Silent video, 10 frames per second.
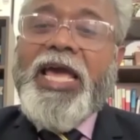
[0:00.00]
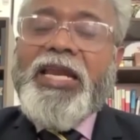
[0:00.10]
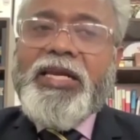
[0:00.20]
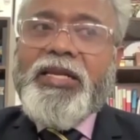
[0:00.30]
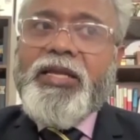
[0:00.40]

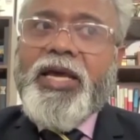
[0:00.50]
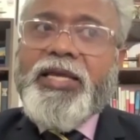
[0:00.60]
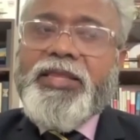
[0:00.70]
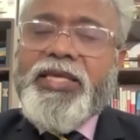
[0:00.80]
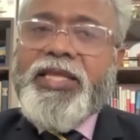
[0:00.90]
And
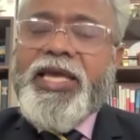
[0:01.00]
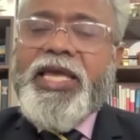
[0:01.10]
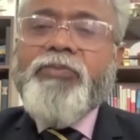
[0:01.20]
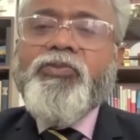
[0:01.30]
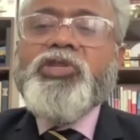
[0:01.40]
I think their
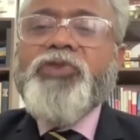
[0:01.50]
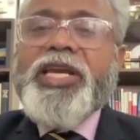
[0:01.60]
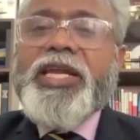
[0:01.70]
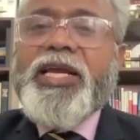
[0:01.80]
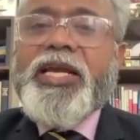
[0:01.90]
aim was
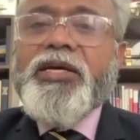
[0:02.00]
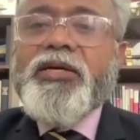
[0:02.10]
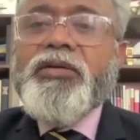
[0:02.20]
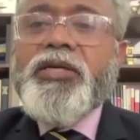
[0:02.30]
very clear.